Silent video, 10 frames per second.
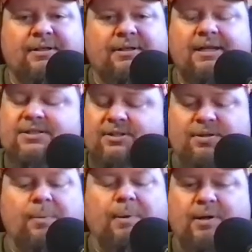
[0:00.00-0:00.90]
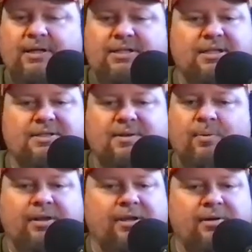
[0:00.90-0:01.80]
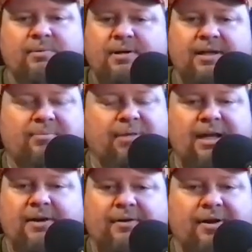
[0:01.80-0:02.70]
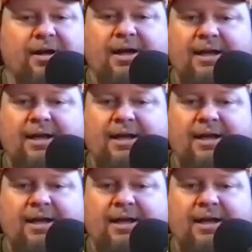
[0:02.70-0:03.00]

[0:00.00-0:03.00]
It's a 2-party system, whether you want to admit it or not.